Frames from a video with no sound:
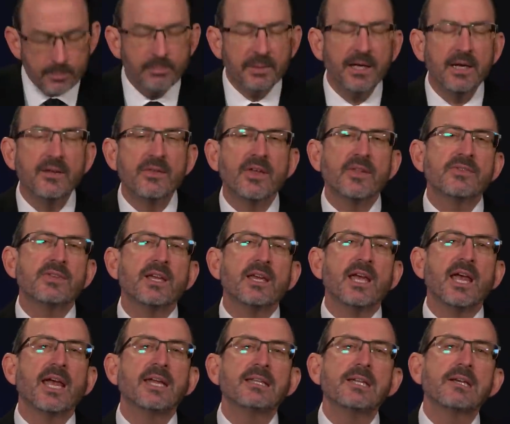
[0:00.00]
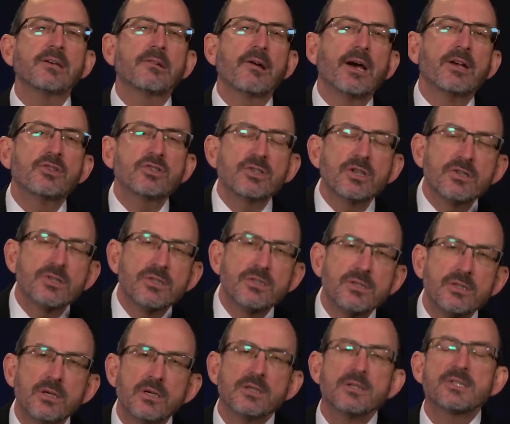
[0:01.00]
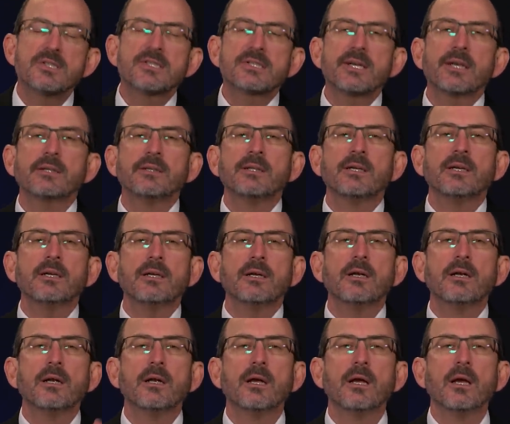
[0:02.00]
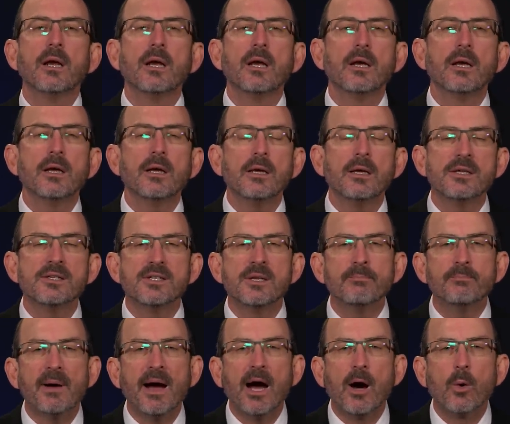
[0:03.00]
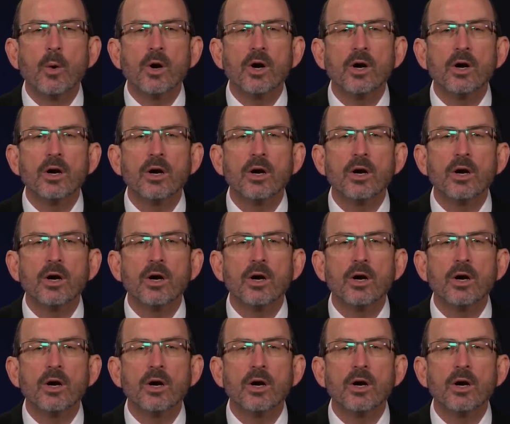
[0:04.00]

to be that the Antichrist just suddenly is in power.